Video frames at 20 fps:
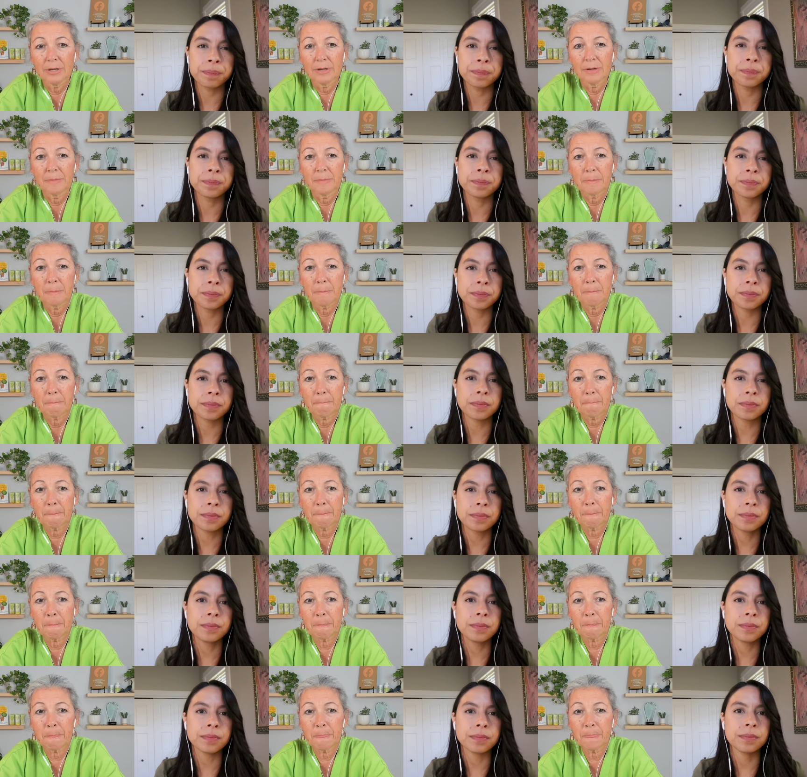
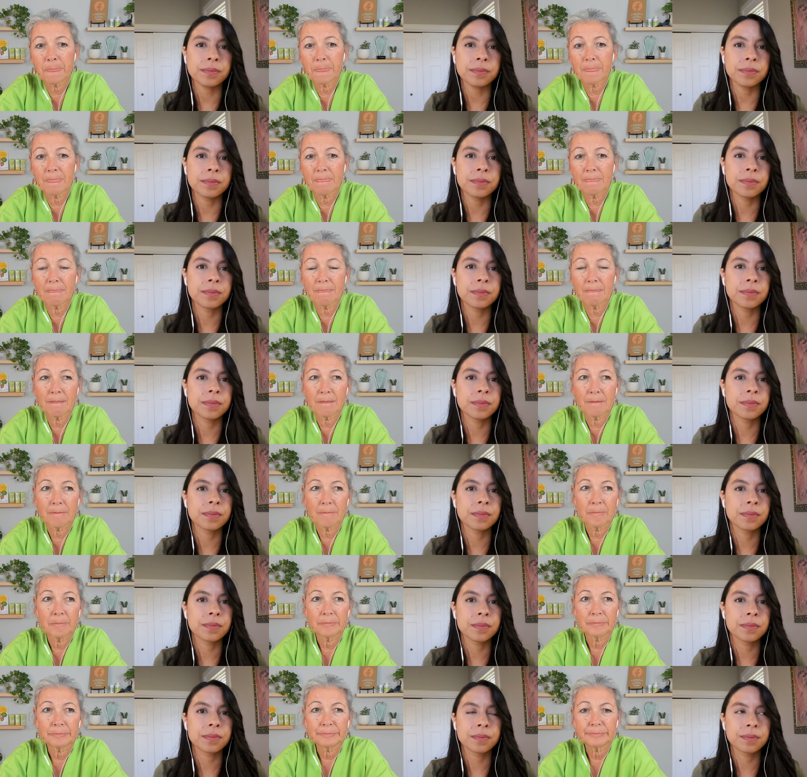
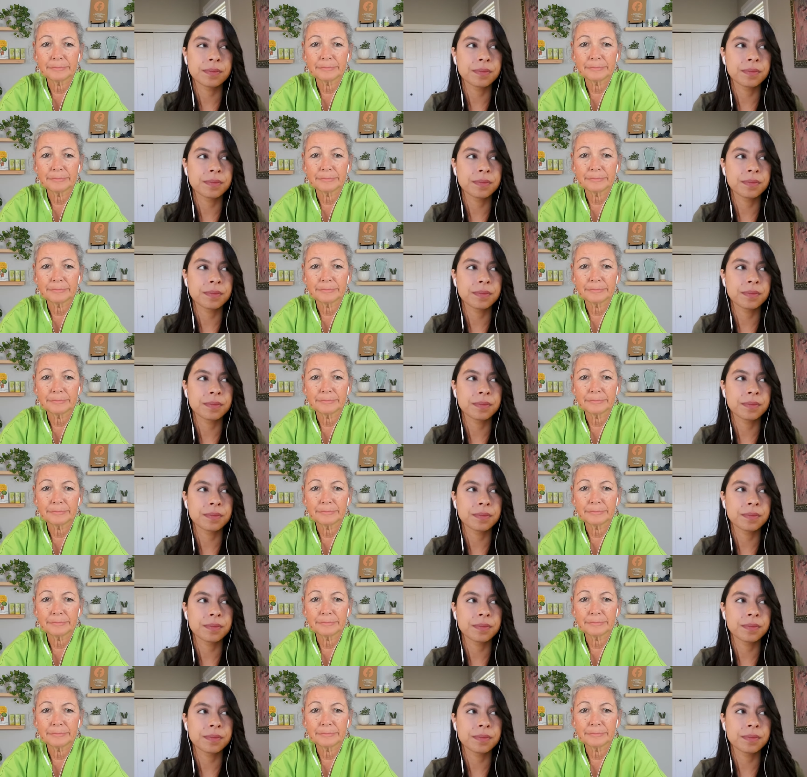(no one is talking)